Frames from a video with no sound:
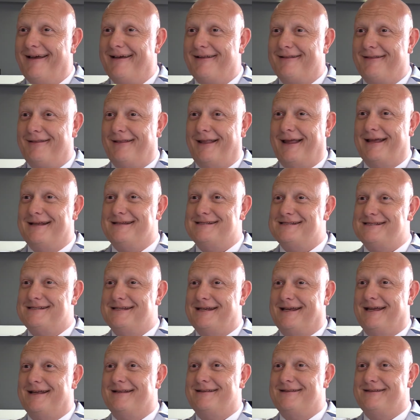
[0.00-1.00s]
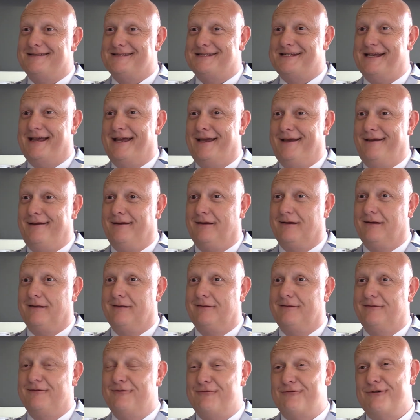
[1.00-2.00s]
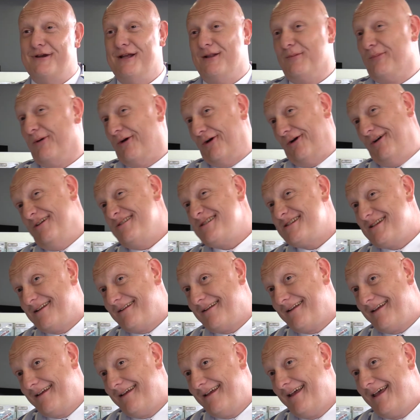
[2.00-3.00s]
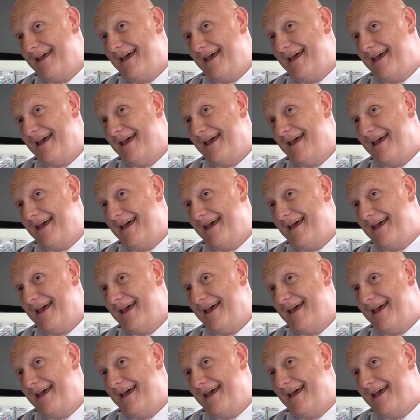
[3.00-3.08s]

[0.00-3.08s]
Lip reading: likes to get to see the real person.